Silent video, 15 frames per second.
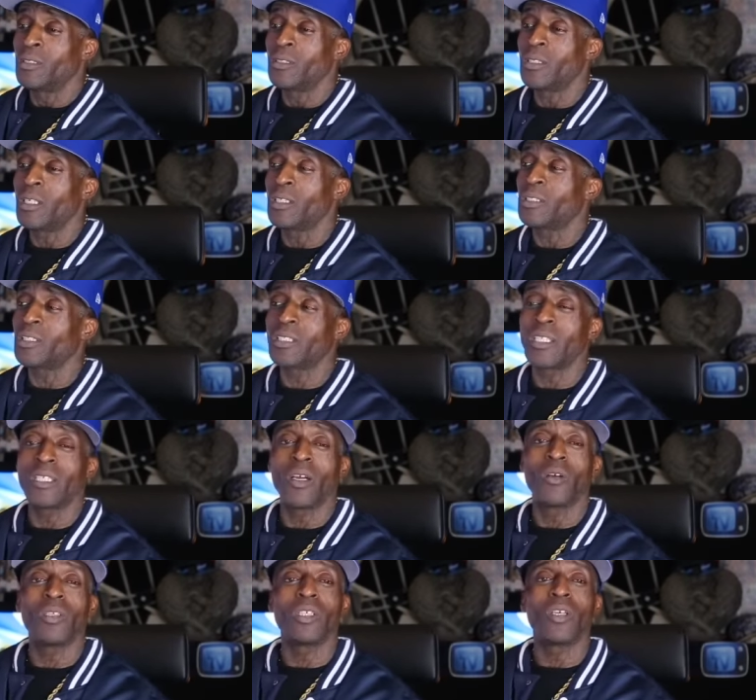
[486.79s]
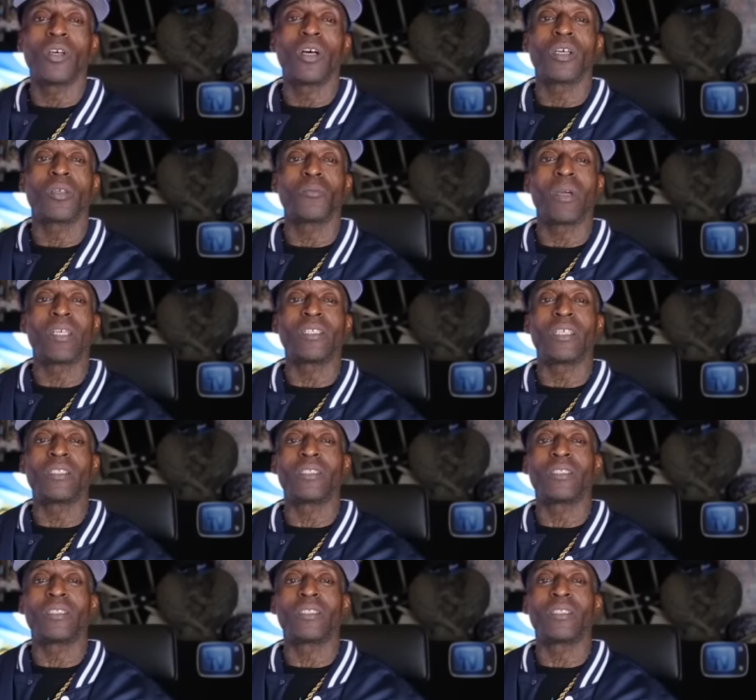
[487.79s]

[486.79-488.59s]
yeah, she said, not only God can make that